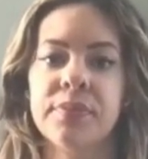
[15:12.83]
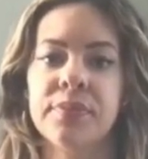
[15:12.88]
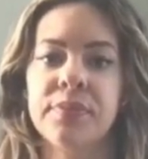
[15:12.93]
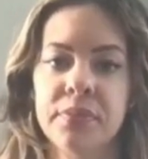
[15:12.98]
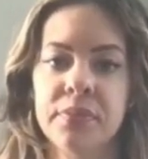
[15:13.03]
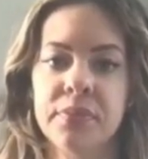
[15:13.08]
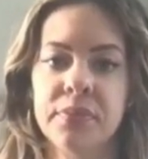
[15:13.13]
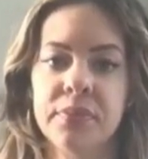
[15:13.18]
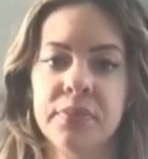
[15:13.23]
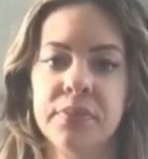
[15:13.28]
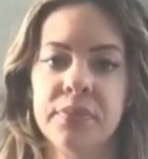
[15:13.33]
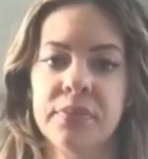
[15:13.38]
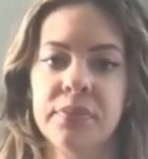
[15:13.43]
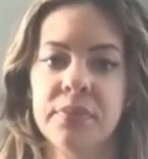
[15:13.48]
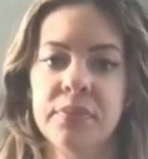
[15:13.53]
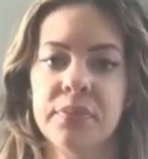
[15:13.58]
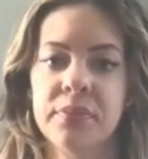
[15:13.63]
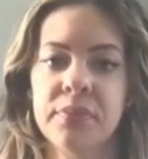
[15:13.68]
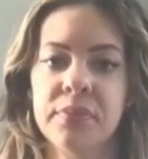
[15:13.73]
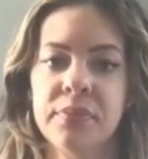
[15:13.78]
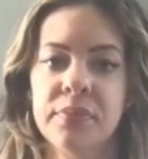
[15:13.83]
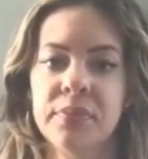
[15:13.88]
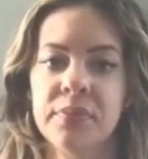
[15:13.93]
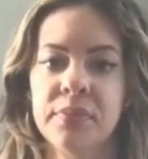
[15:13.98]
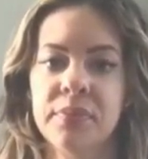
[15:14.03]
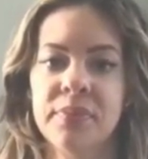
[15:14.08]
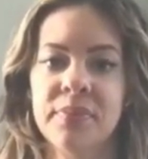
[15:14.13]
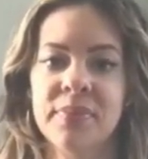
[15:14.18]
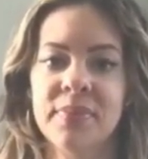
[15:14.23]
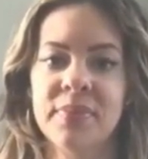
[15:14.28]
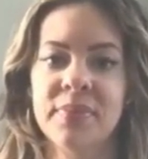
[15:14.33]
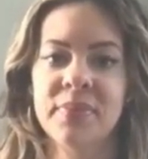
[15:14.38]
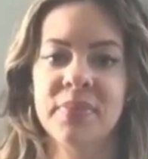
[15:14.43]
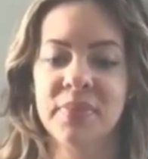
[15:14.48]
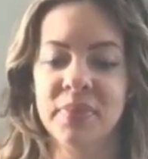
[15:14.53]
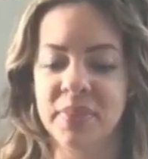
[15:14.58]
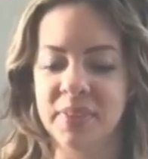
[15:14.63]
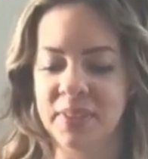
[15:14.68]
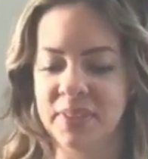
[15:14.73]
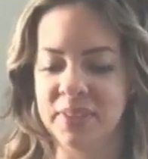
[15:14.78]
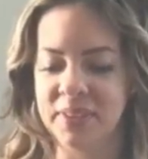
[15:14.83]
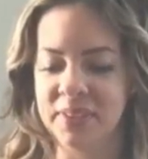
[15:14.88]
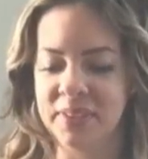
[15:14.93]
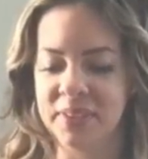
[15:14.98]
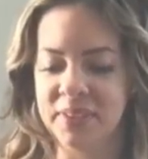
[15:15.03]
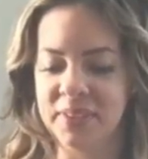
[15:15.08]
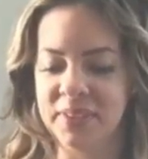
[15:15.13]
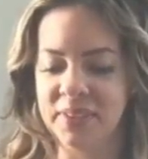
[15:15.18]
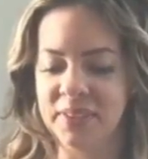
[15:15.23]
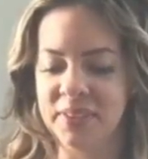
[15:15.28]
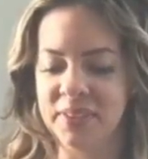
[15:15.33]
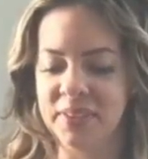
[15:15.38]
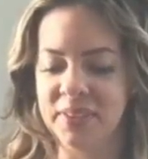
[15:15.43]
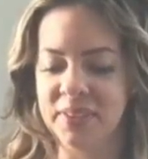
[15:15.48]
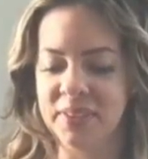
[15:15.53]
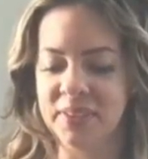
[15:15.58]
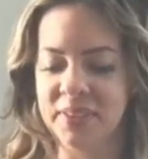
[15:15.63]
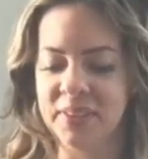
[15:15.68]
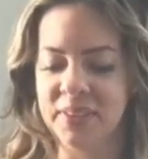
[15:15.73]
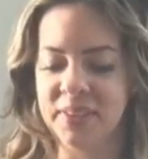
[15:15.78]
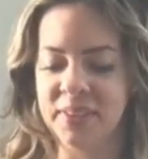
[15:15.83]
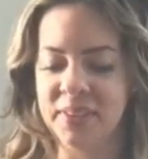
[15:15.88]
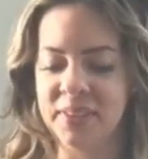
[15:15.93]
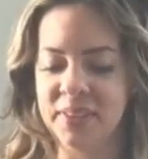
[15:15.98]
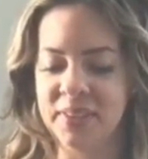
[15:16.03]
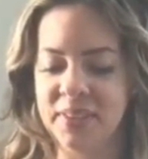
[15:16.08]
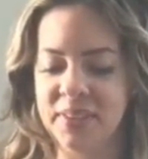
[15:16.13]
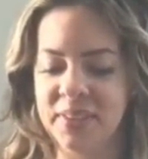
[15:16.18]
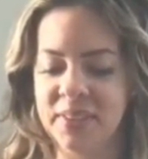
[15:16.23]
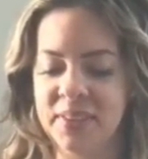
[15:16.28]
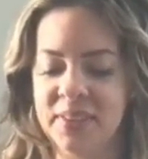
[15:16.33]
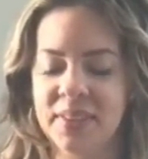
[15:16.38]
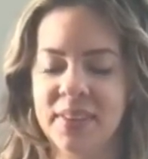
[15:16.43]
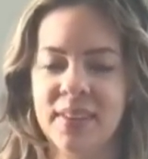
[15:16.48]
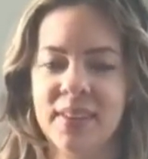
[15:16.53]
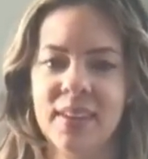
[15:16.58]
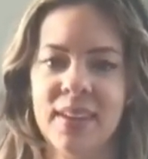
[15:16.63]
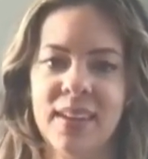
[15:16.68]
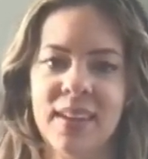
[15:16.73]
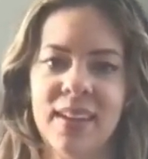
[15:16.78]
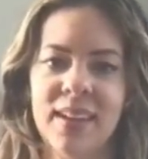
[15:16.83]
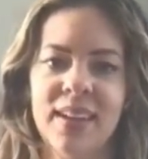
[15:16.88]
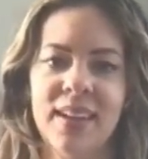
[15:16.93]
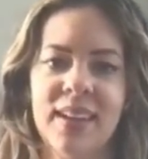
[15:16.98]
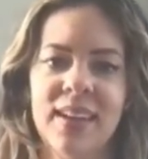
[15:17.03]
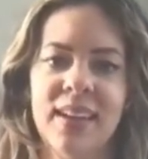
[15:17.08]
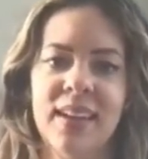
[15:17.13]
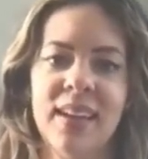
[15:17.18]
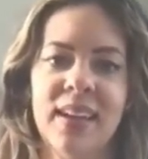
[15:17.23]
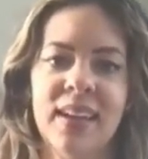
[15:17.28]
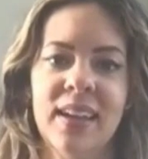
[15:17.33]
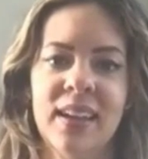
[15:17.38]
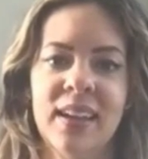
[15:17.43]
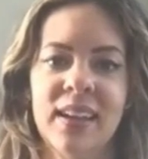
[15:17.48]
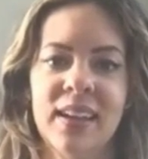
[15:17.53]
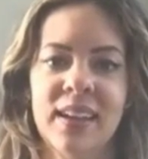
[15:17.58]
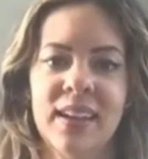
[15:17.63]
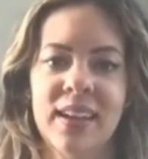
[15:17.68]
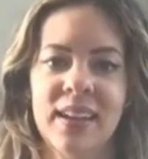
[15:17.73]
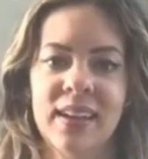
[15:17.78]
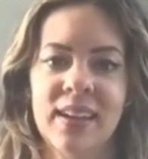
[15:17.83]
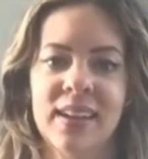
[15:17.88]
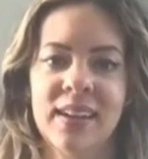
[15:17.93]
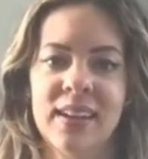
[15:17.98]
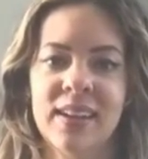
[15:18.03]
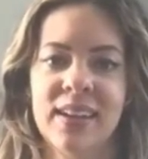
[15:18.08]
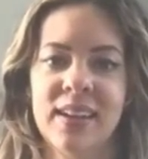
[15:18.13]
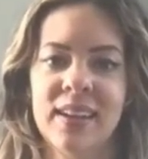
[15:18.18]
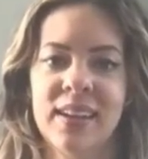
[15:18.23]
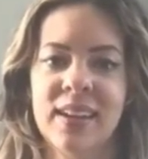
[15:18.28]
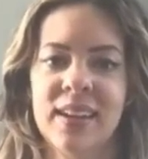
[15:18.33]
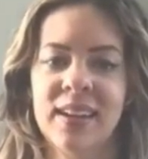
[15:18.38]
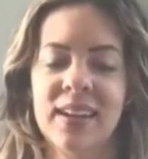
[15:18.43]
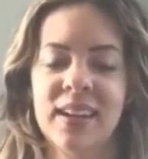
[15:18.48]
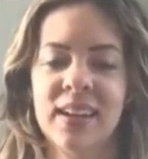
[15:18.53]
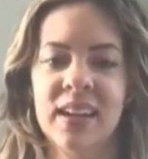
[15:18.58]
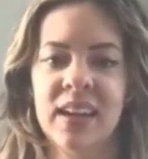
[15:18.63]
(not speaking)